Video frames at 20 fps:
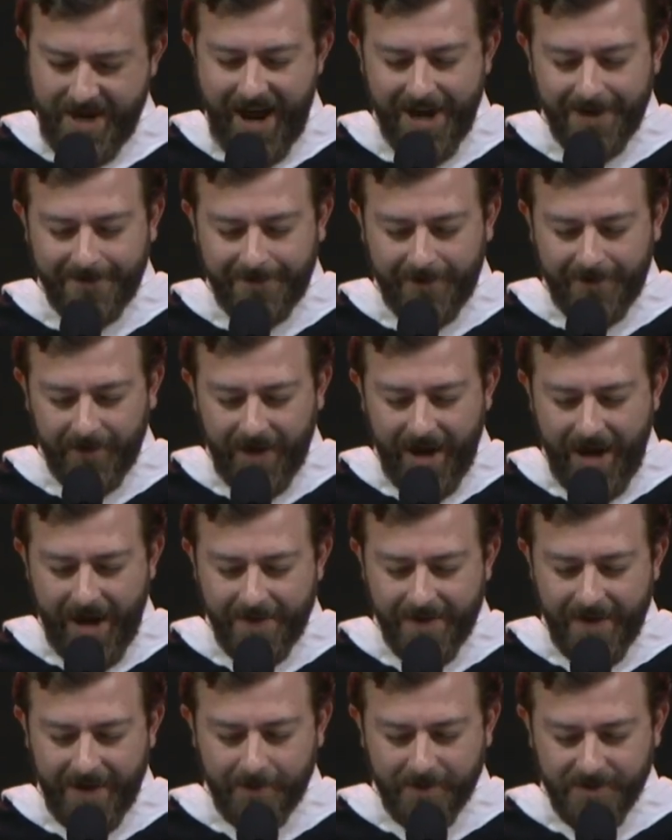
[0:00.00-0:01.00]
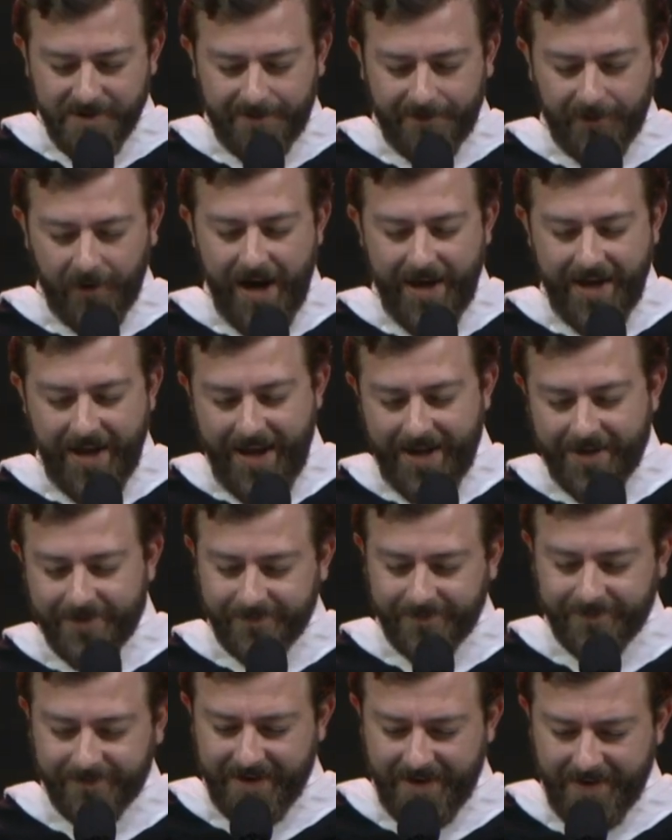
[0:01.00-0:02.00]
I had forgotten that it was Friday
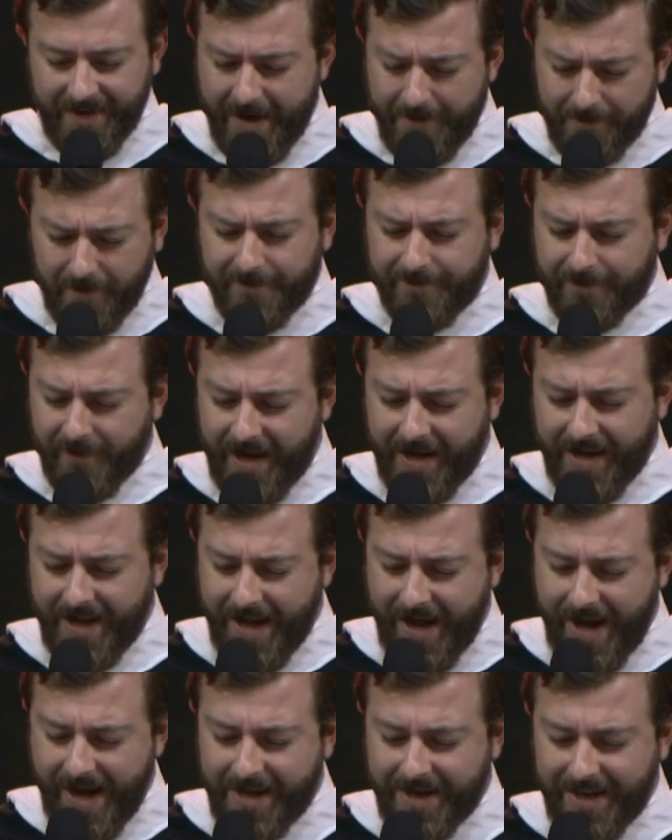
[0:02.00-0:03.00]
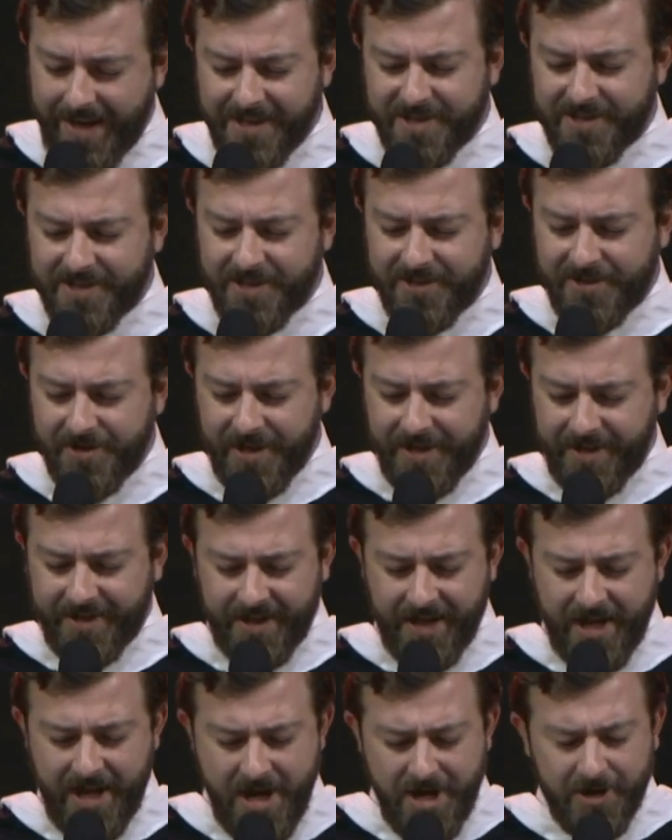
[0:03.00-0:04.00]
and that every Friday I had instituted
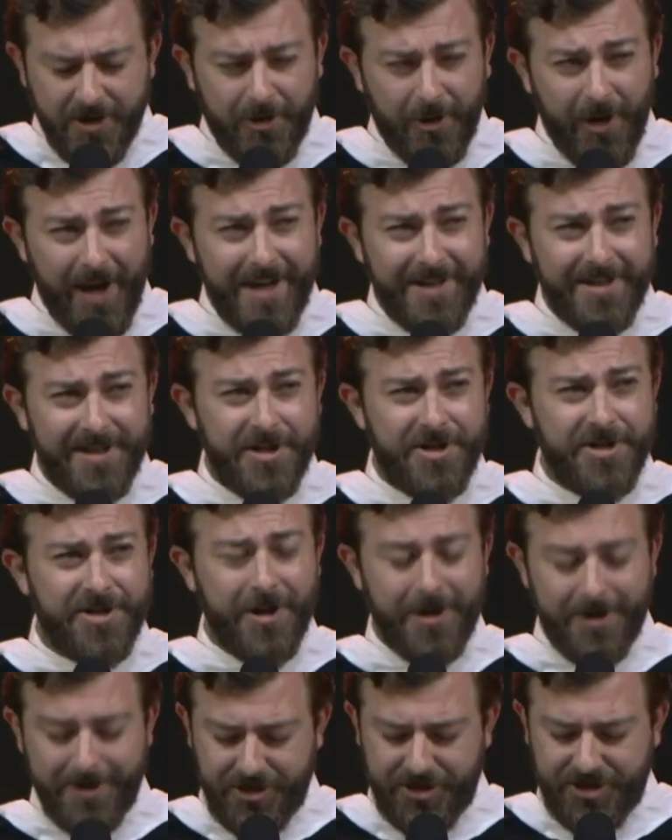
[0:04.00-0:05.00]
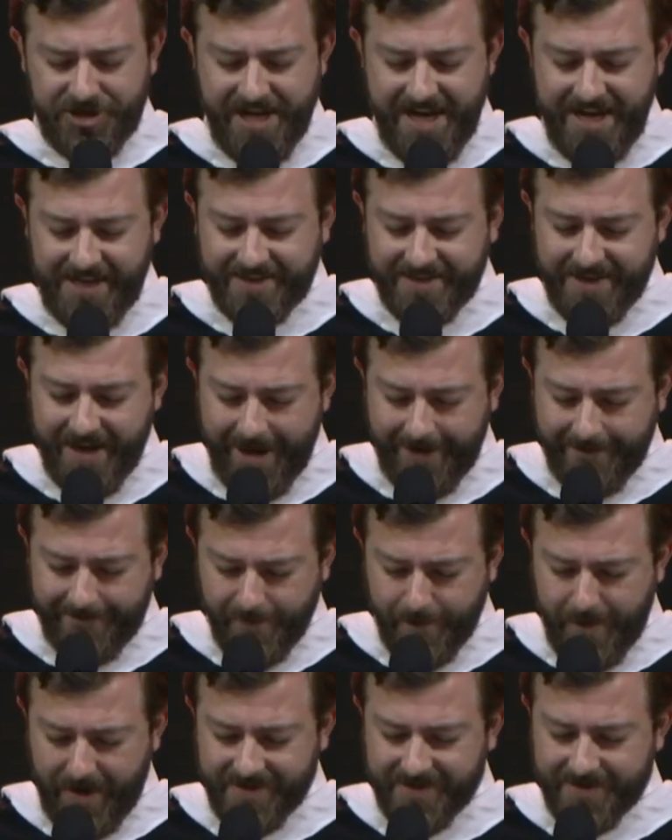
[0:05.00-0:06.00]
Crazy Shirt and Jeans Day
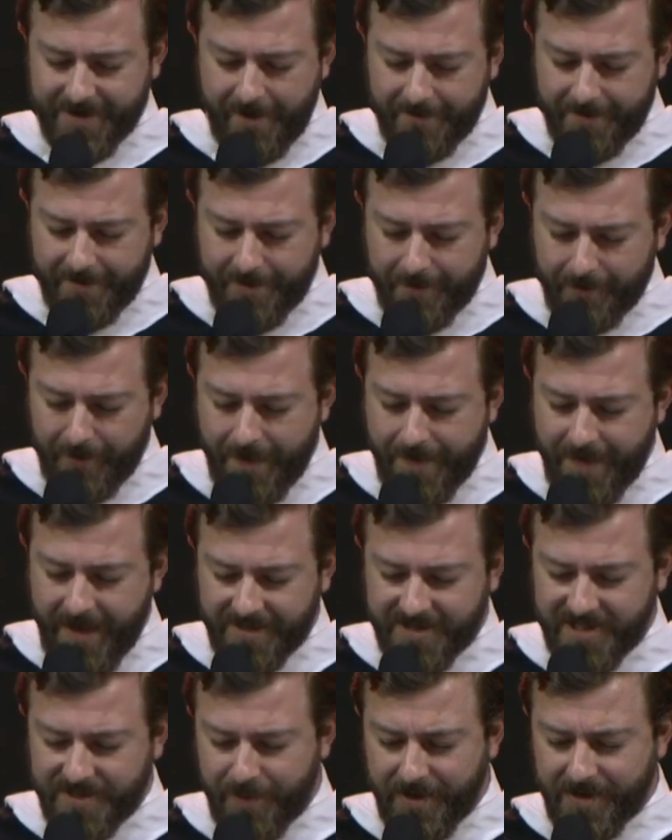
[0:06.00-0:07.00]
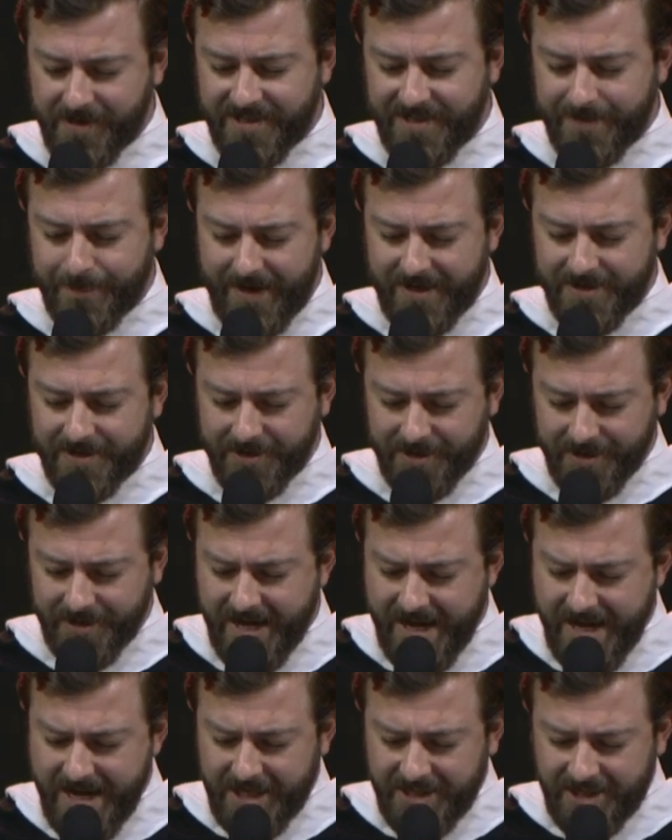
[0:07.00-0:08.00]
for myself throughout that spring semester
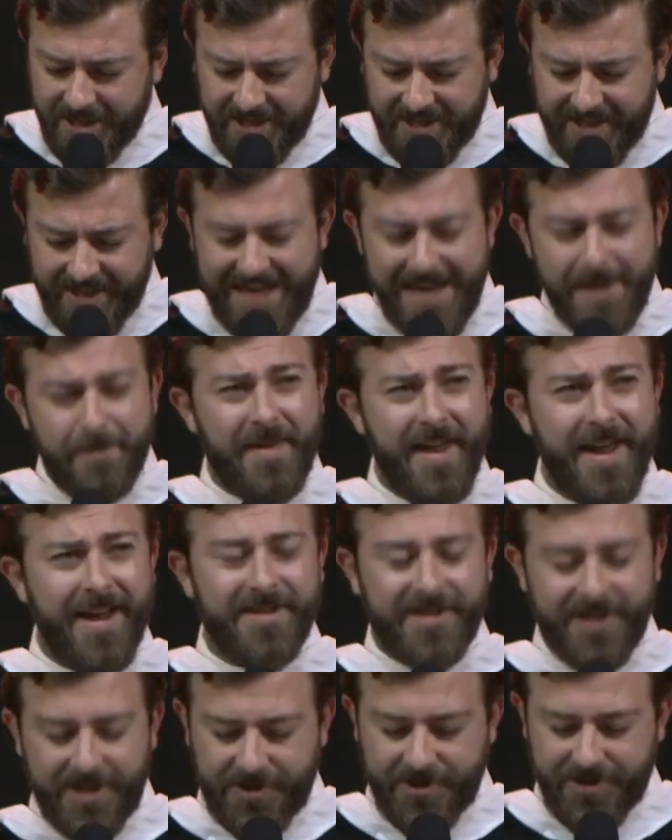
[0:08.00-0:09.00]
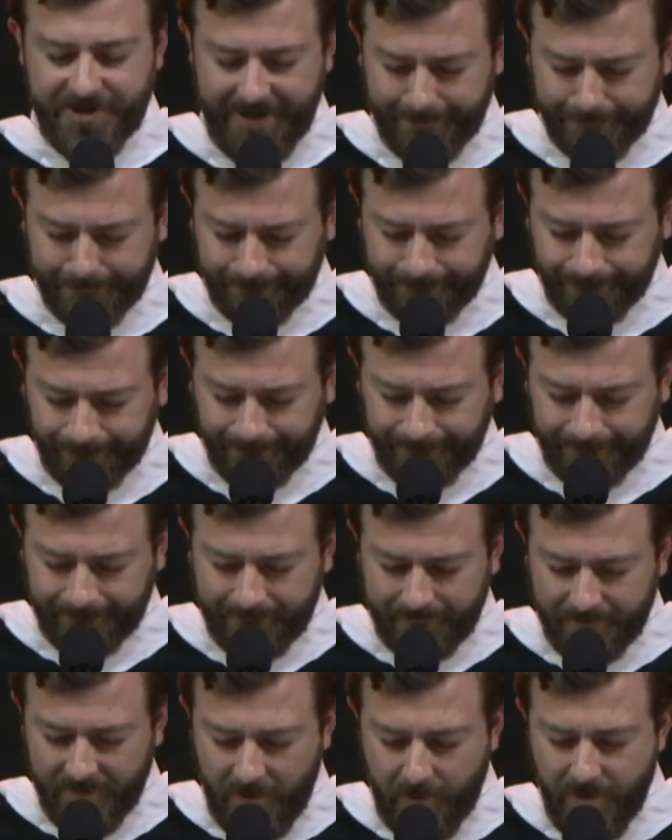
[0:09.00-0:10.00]
just to keep things interesting.
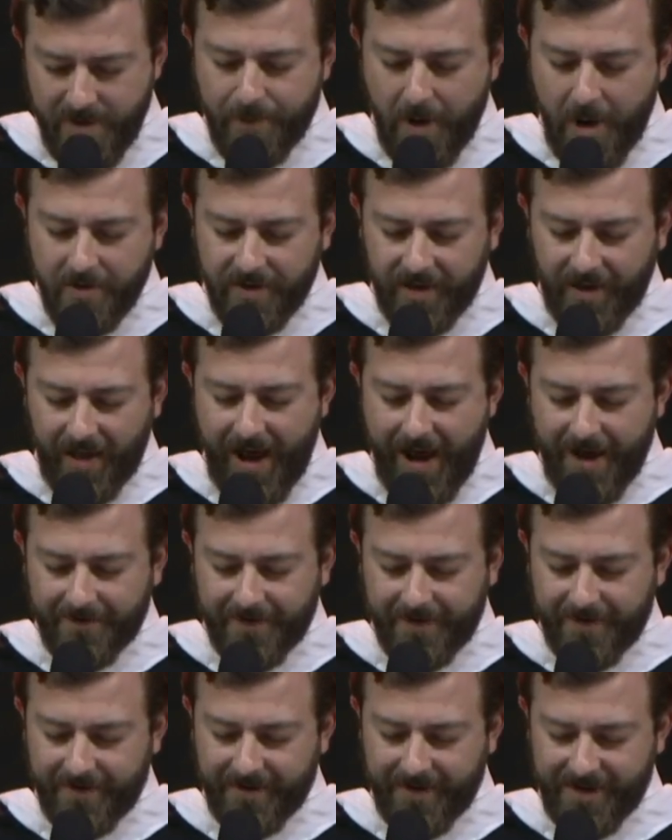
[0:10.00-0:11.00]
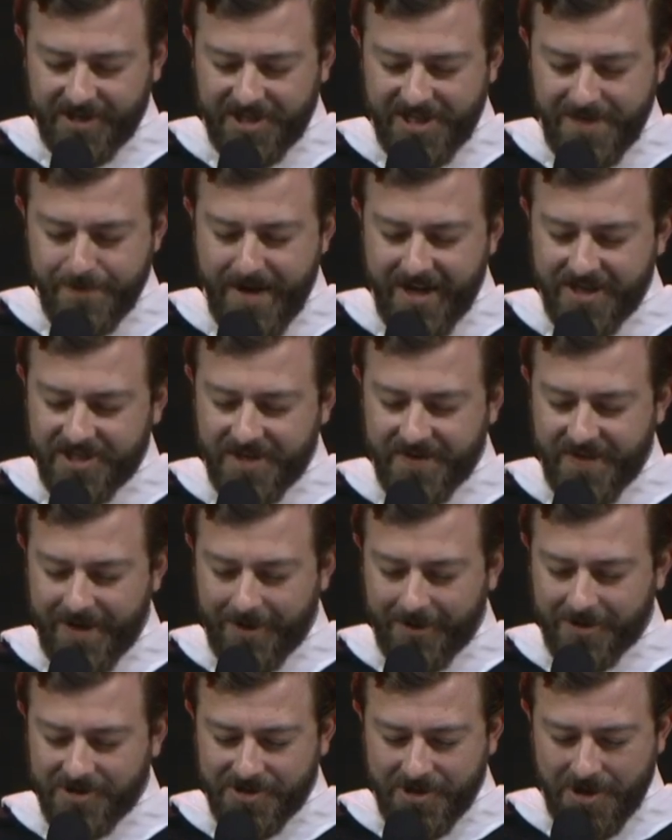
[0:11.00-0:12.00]
We both laughed, and she mentioned that
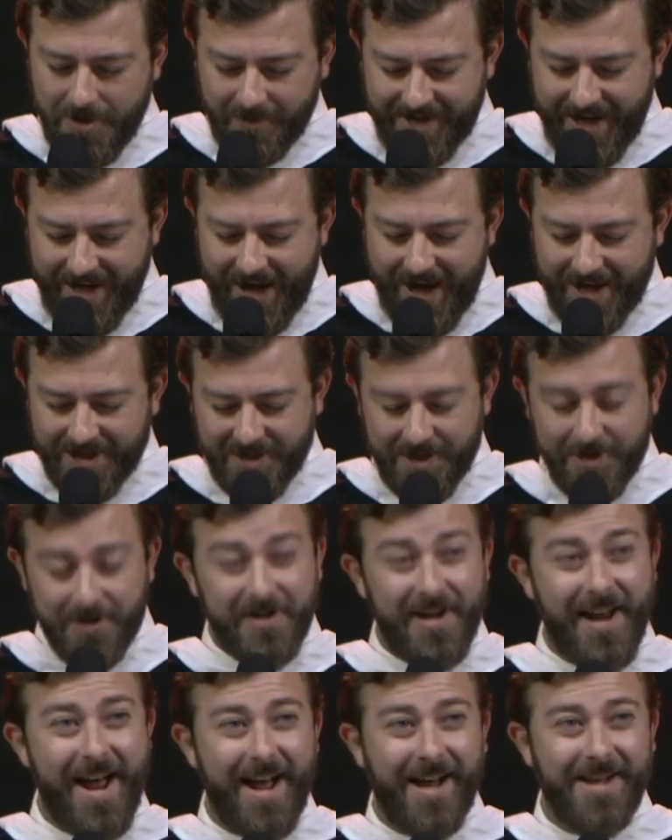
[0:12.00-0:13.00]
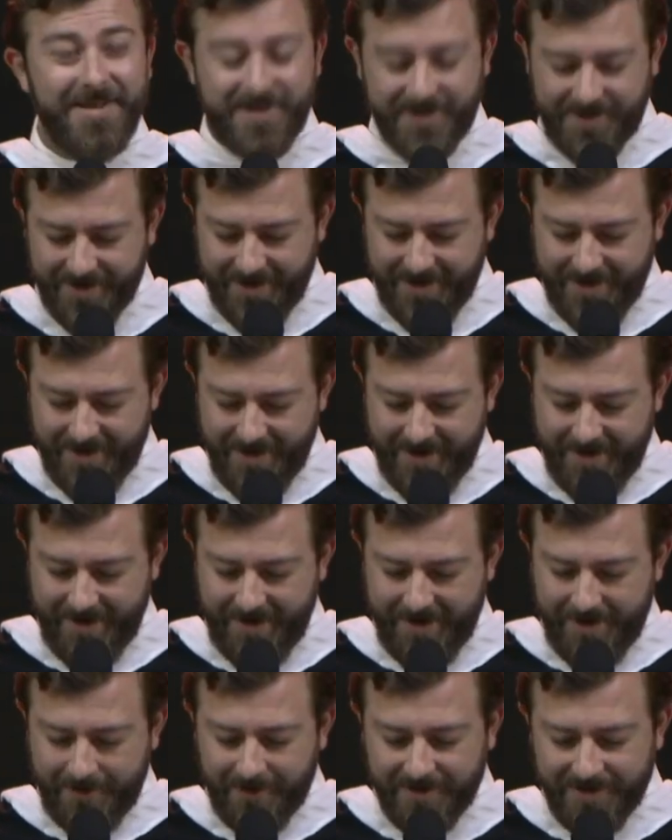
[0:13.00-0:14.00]
her shirt was actually her dad's,
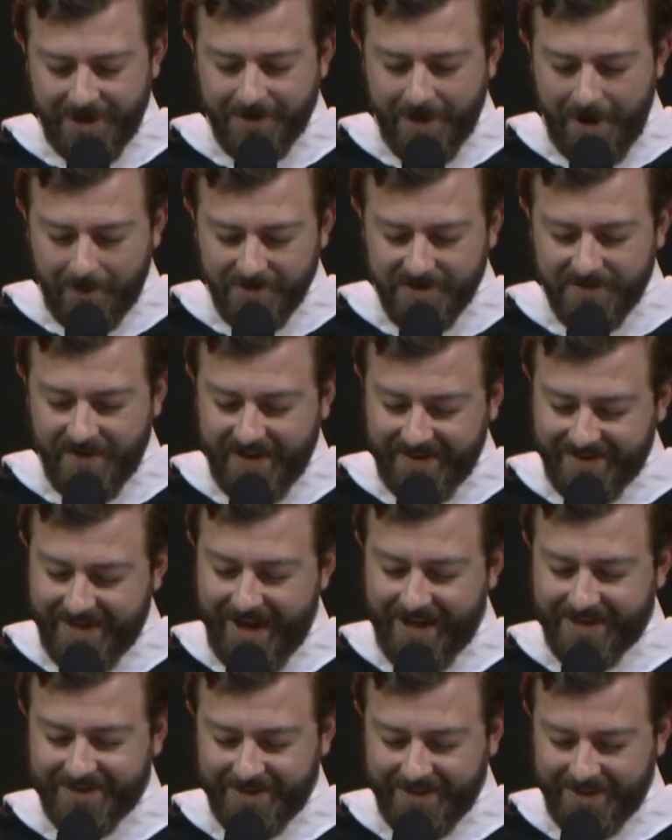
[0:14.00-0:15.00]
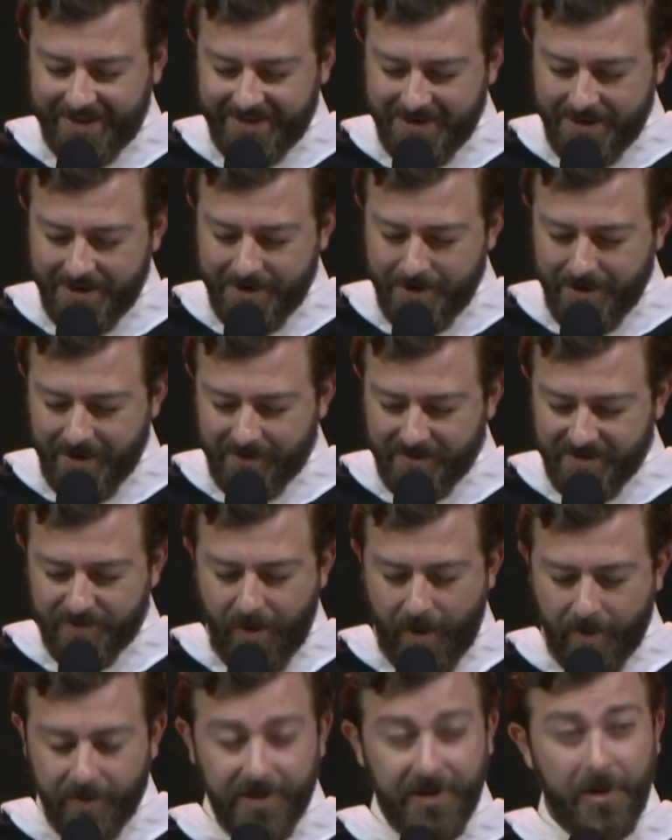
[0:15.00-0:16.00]
which I thought was fantastic considering it was
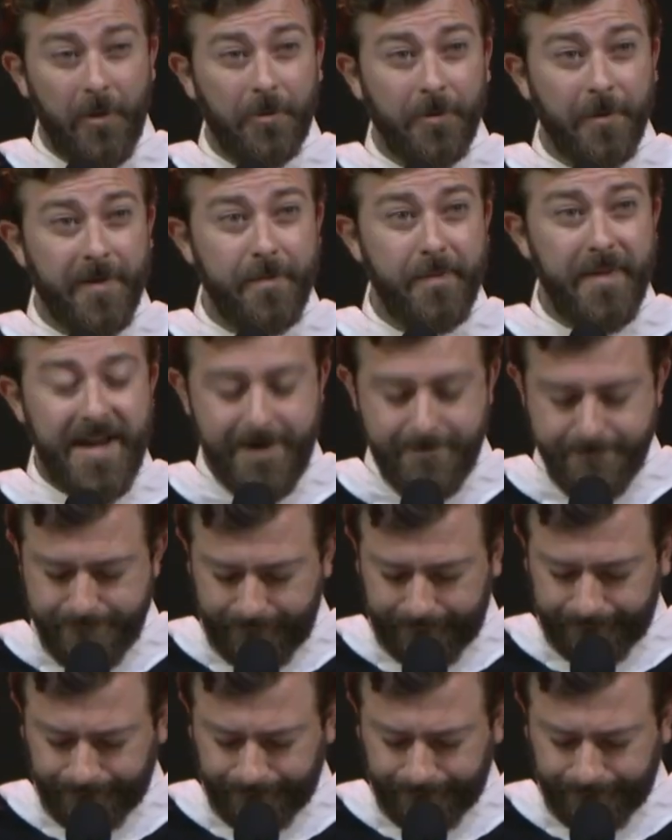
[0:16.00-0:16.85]
probably older than me.